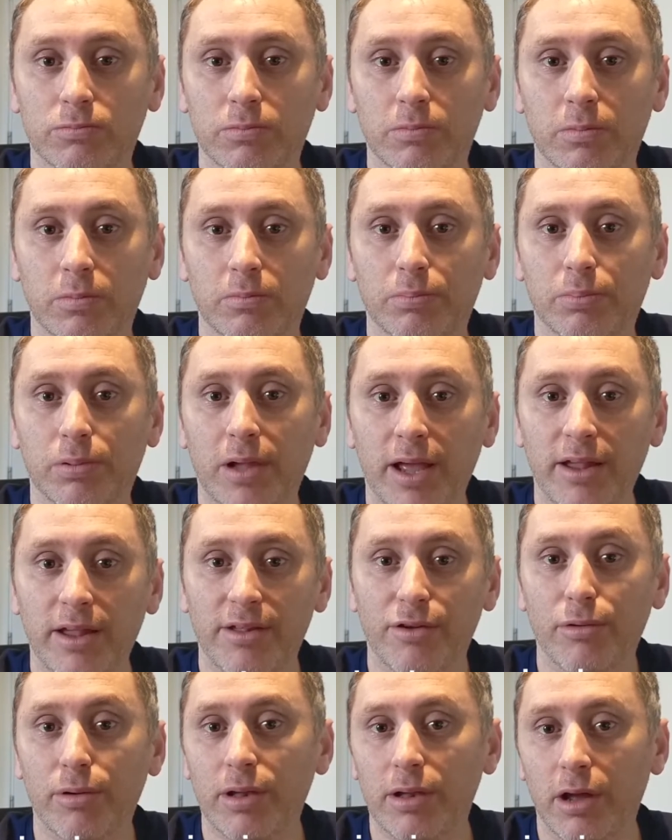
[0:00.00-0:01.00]
players
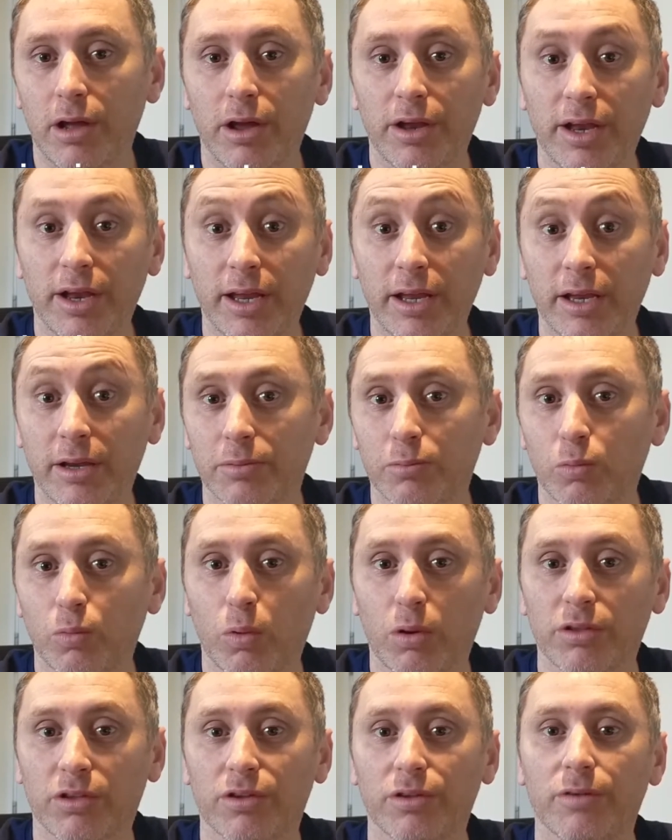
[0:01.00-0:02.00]
who are learning
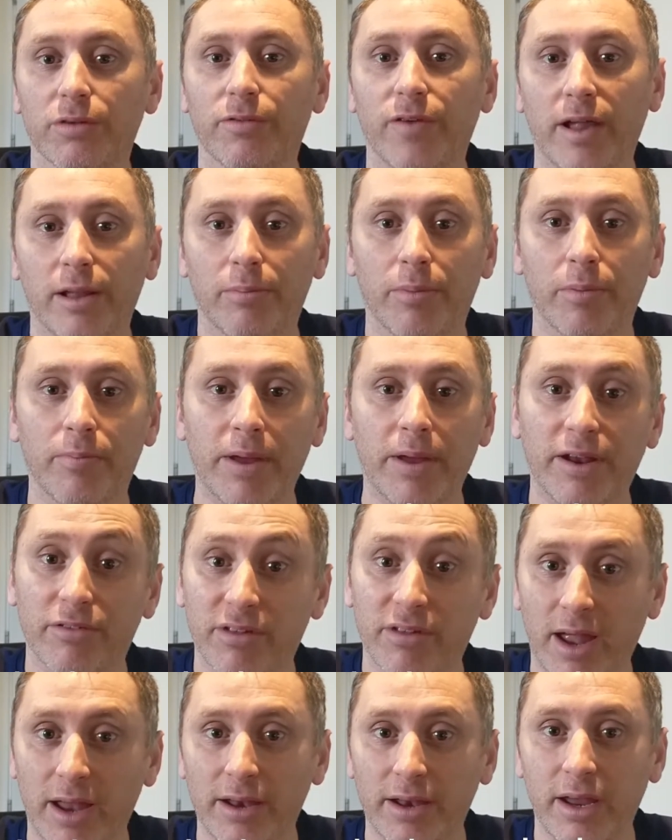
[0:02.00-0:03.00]
want to develop a bit of
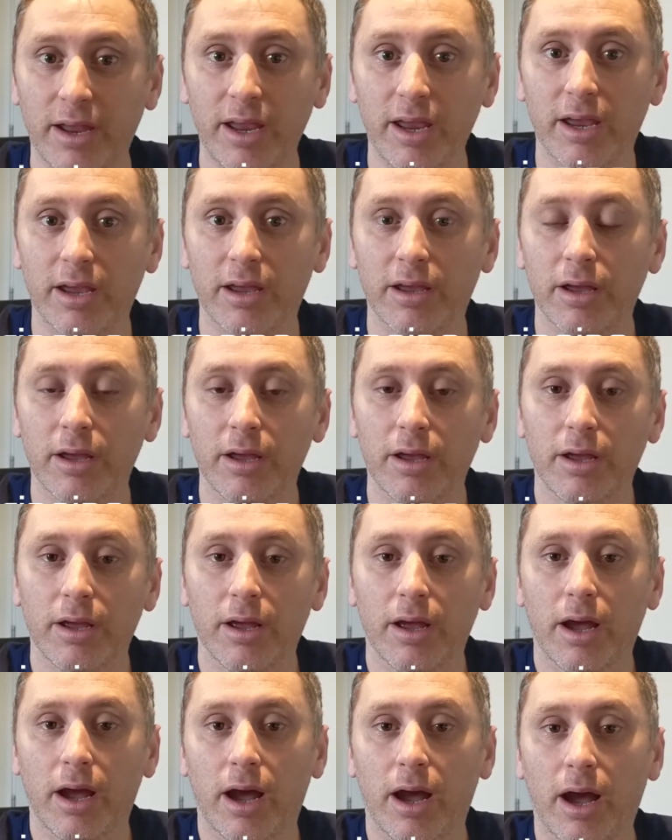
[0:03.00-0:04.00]
technique,
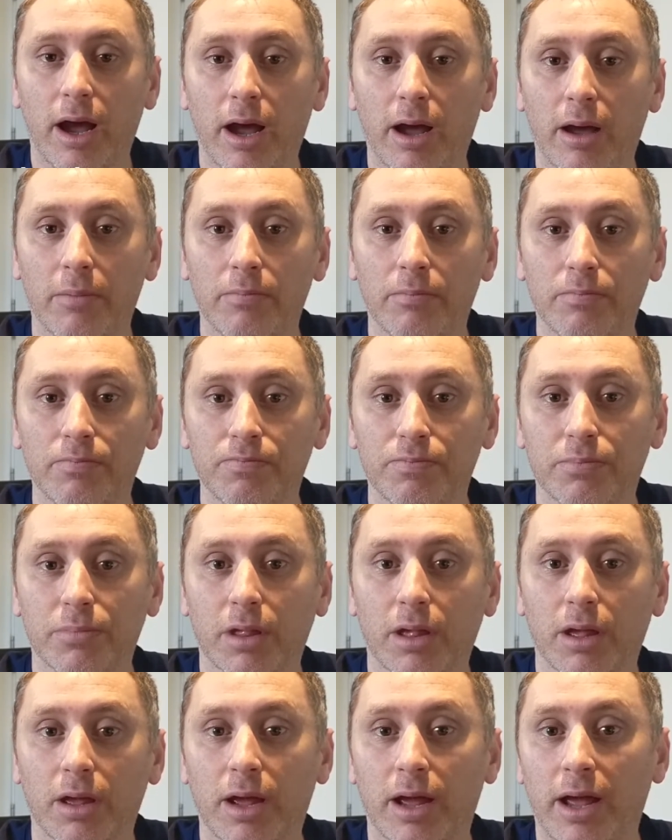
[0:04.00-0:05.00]
and
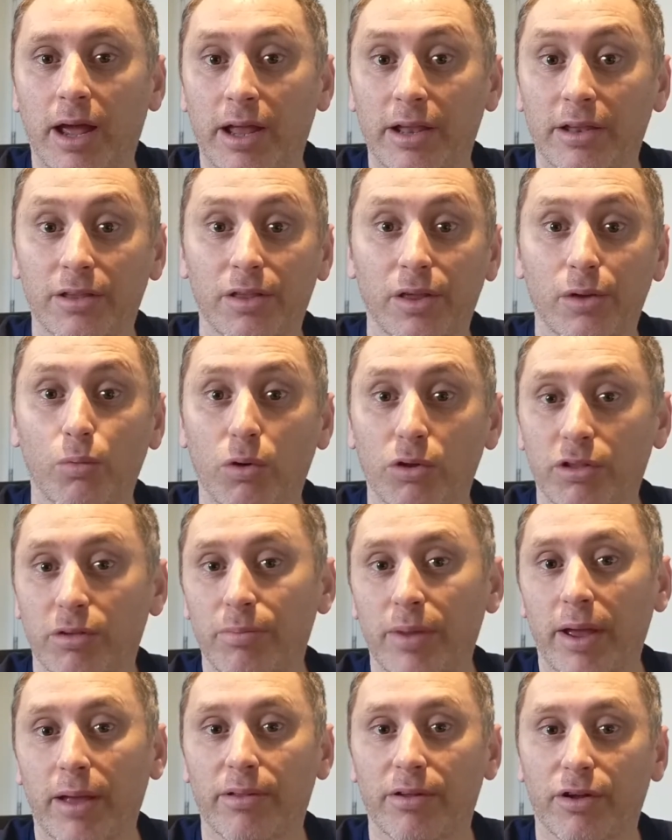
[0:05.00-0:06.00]
they want to
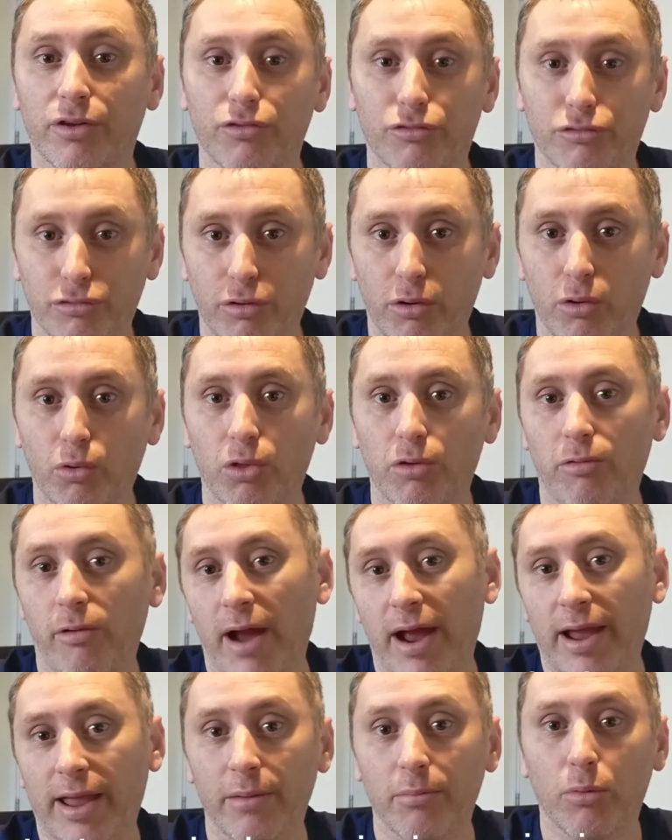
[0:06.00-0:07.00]
be able to control the
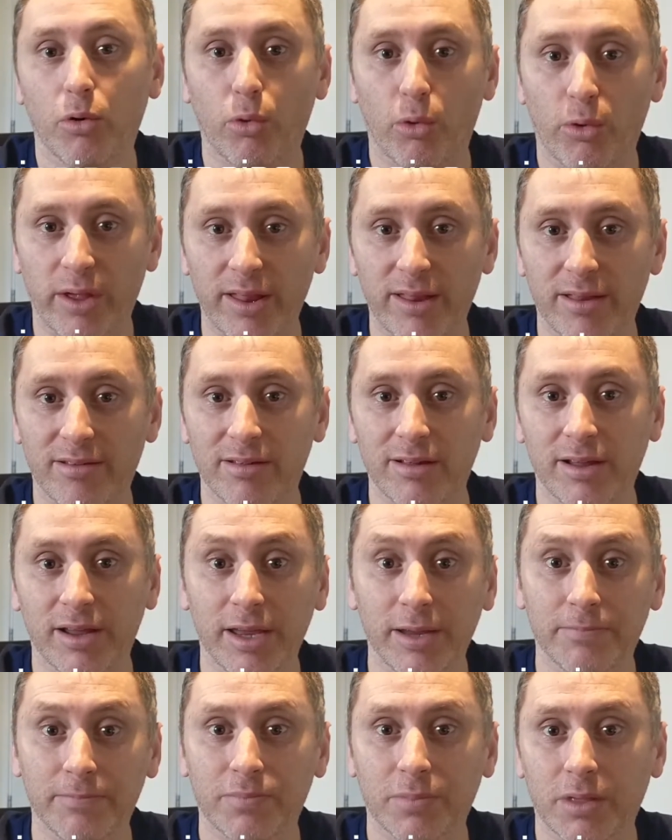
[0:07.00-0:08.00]
racket more easily.
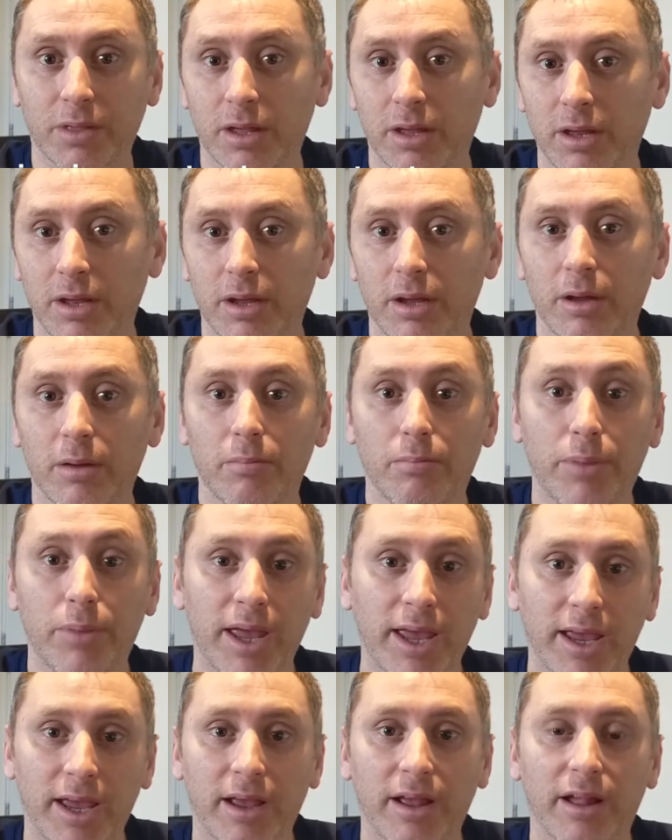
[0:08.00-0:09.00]

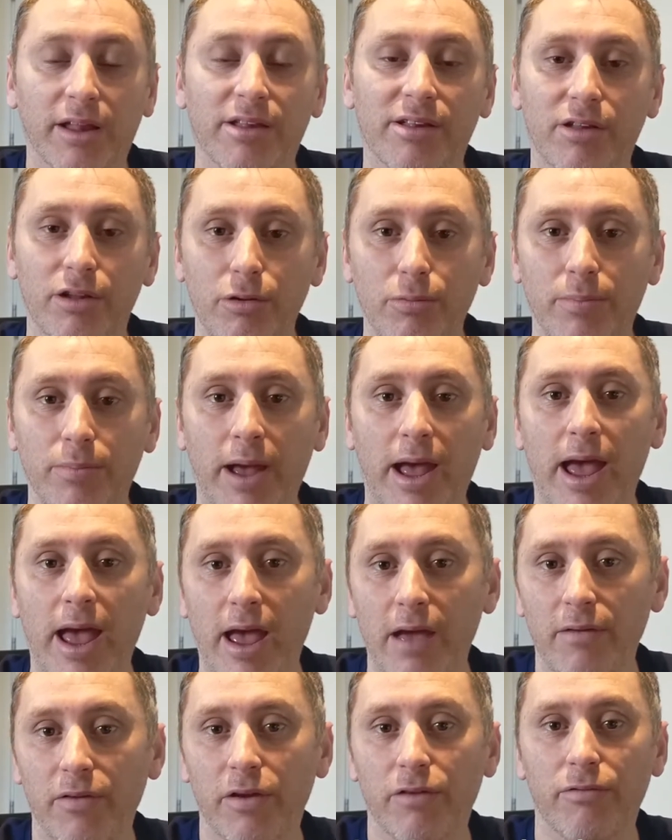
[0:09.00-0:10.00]
Picking a super
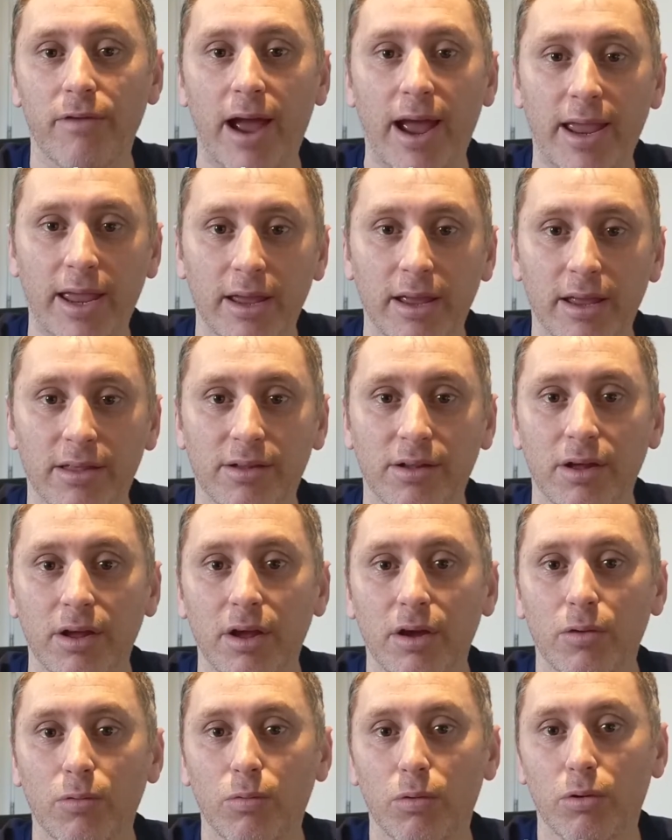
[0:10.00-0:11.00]
heavy racket
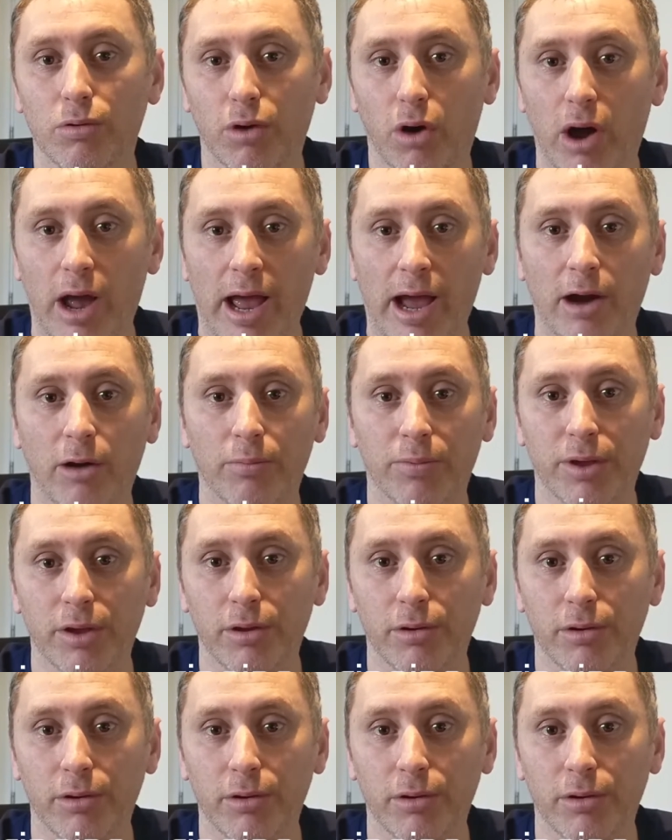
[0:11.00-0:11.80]
will not help you.